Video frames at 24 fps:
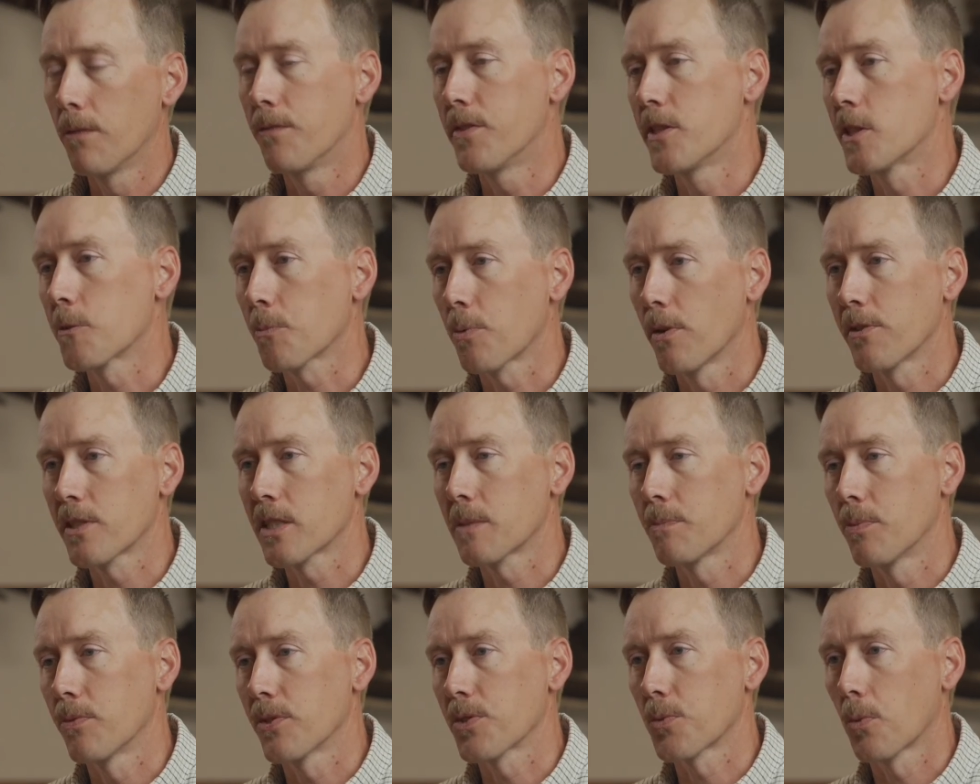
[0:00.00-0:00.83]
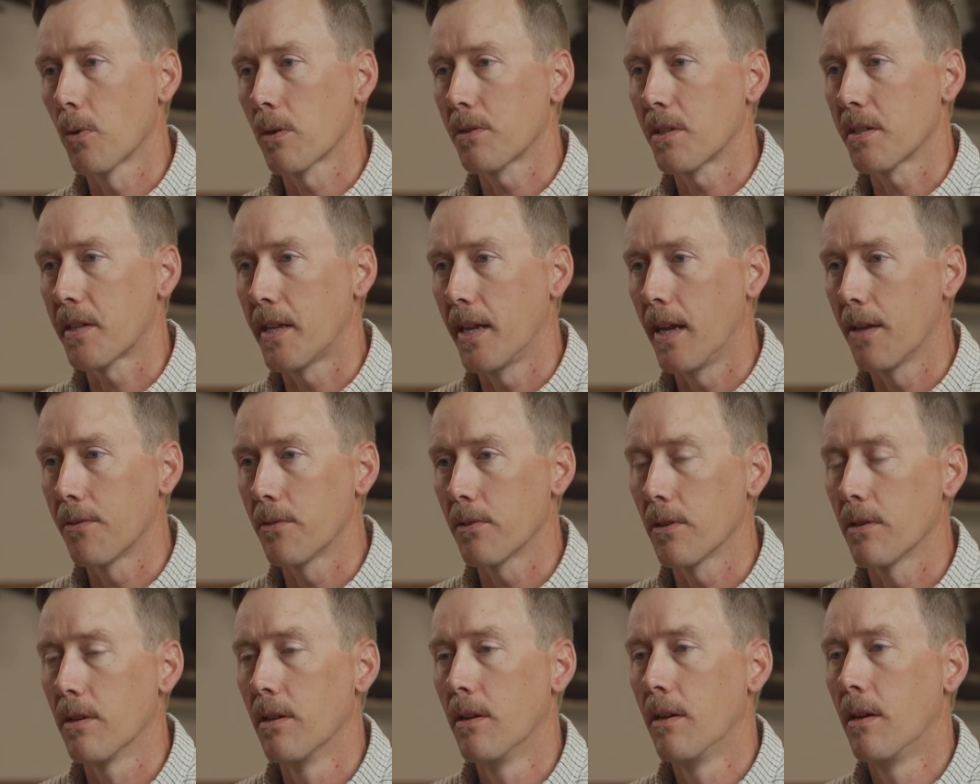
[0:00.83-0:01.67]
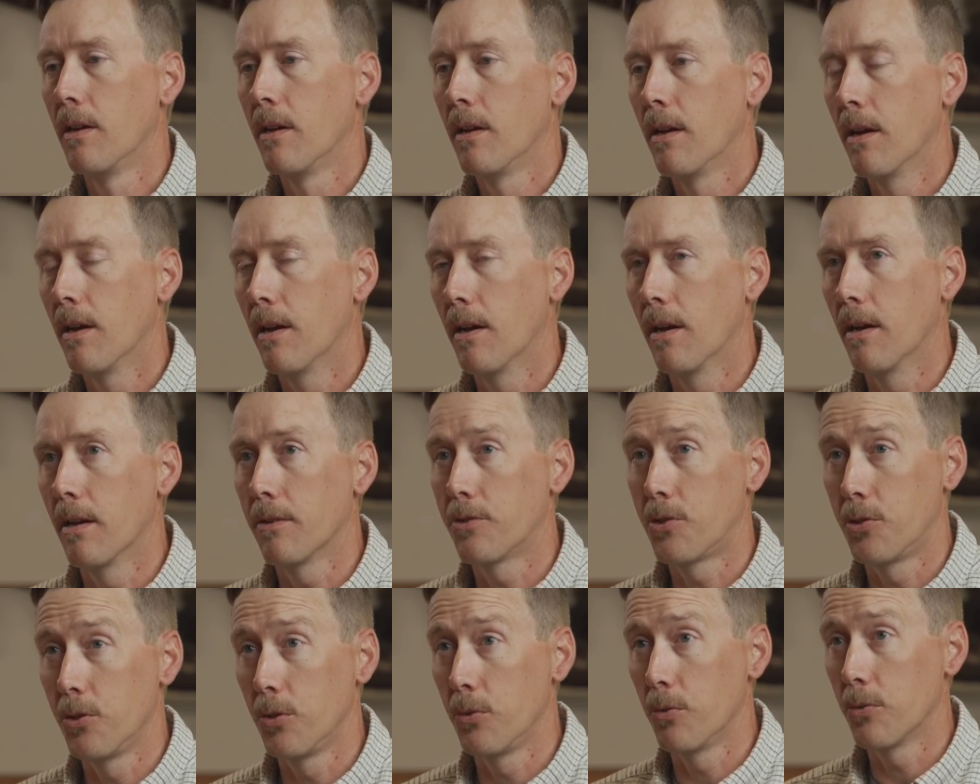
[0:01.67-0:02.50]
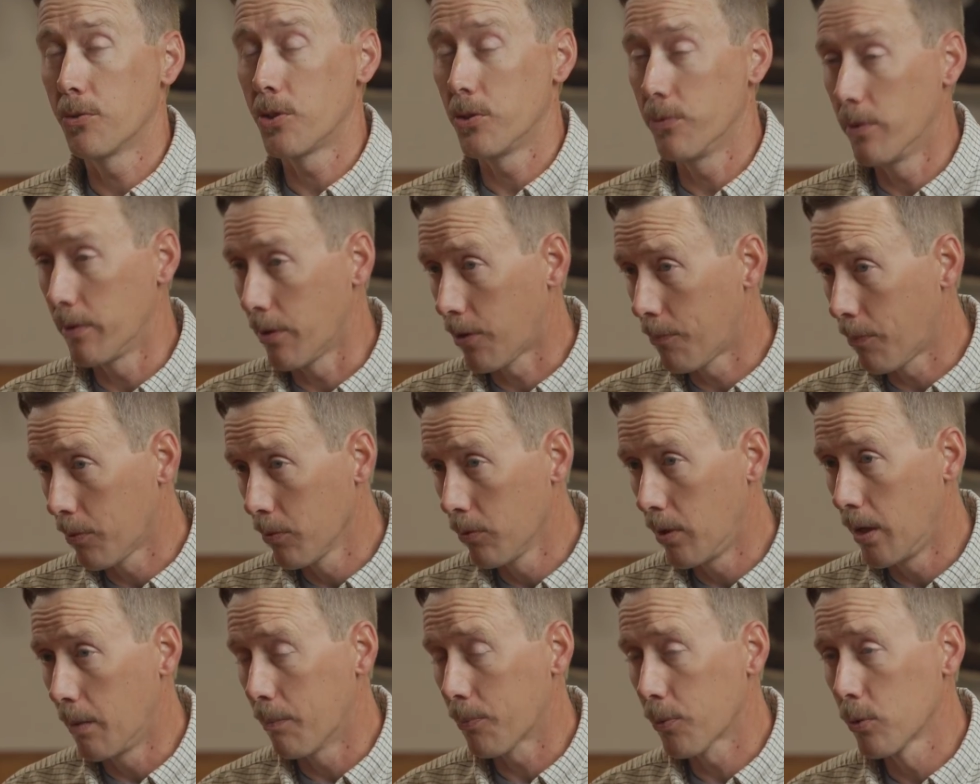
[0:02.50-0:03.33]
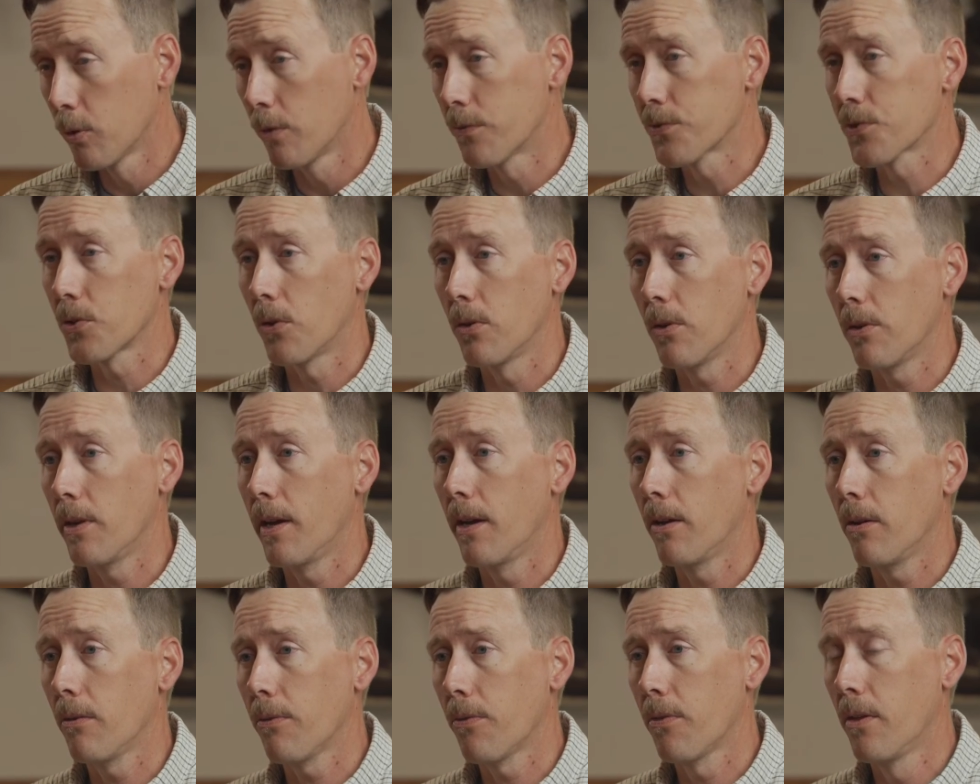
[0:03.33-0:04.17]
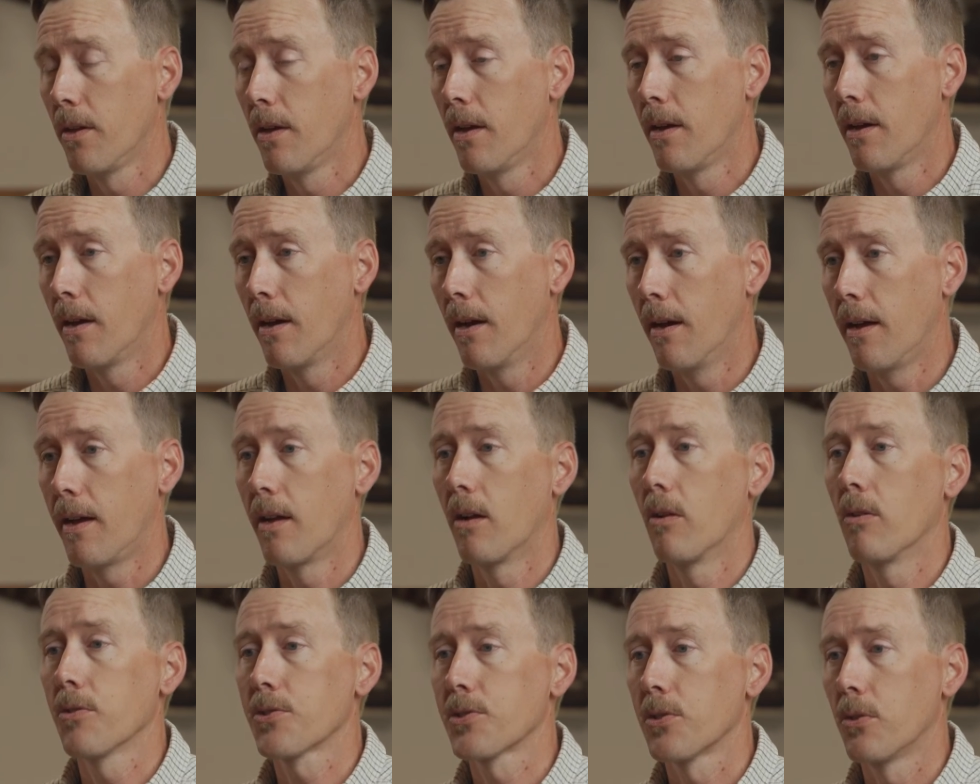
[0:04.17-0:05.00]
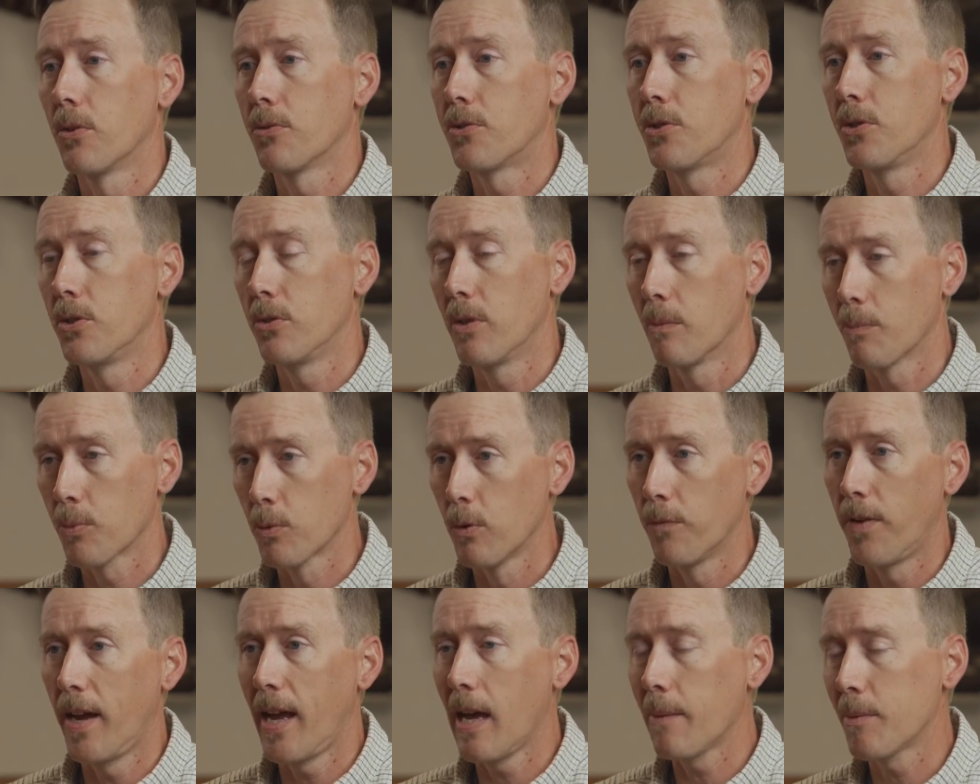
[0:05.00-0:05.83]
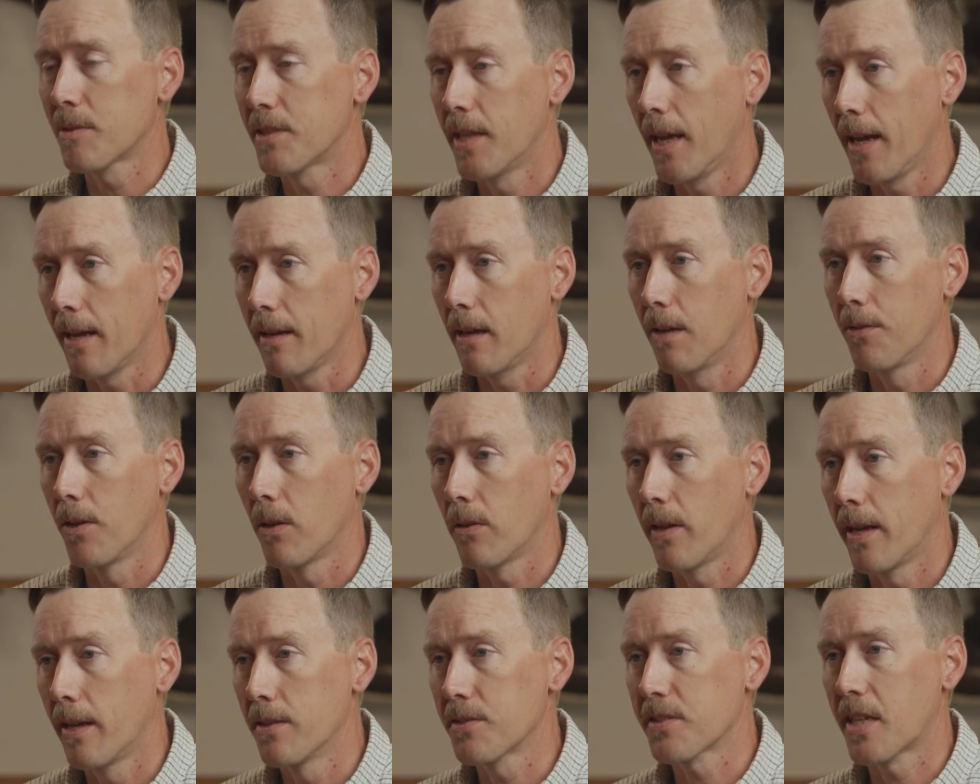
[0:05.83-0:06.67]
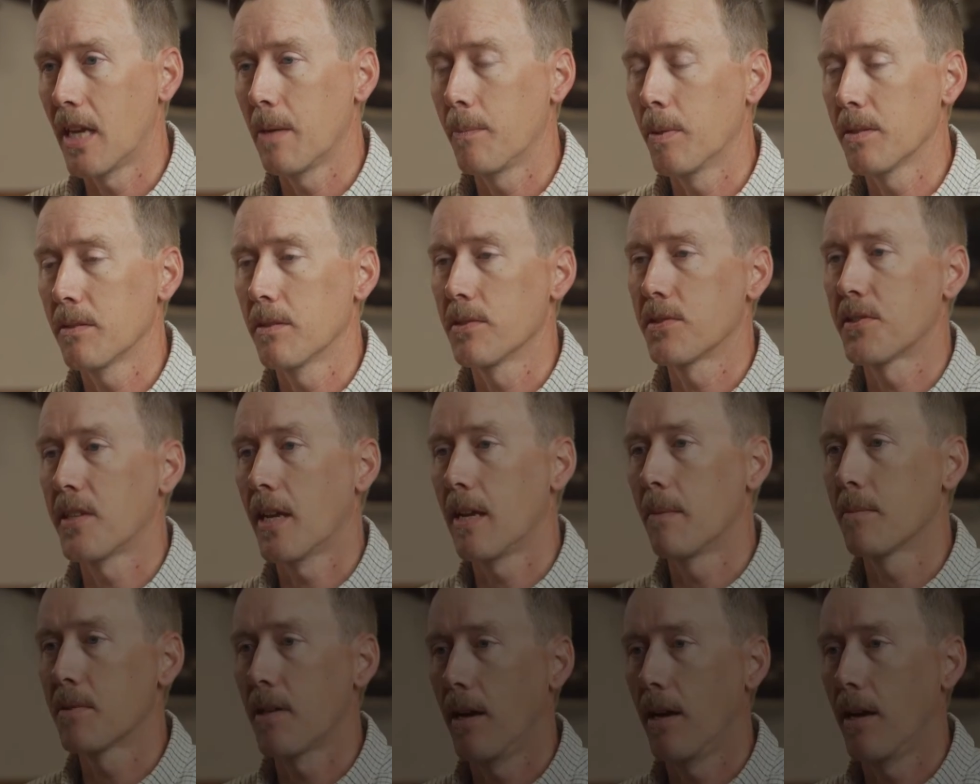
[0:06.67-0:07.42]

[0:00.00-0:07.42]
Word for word: of these principles work together uh, to, to improve, improve soil health uh, and also to improve habitat on the landscape at the same